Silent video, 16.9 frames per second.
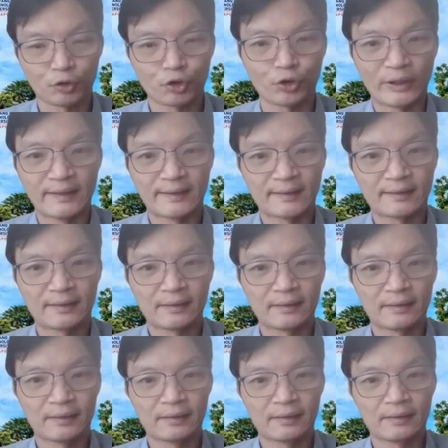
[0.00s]
trees,
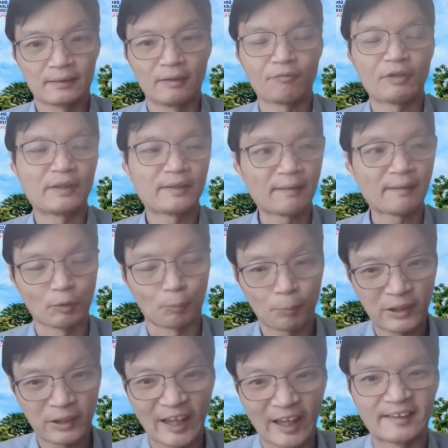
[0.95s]
different types
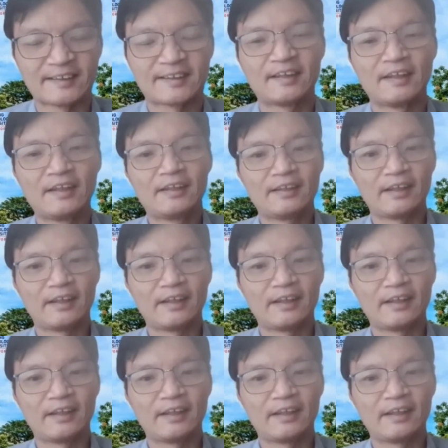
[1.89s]
of plants.